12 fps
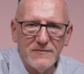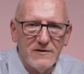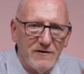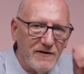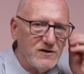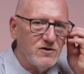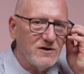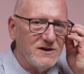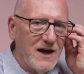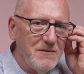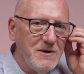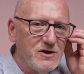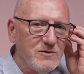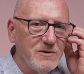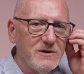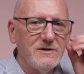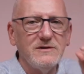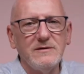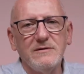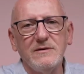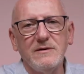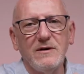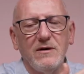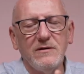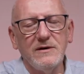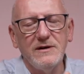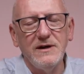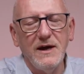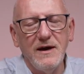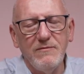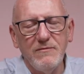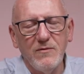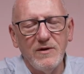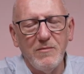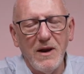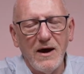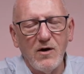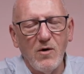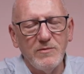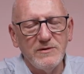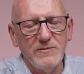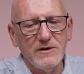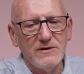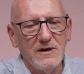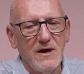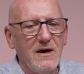So if I took 10 measurements on a day with a blank Optimus,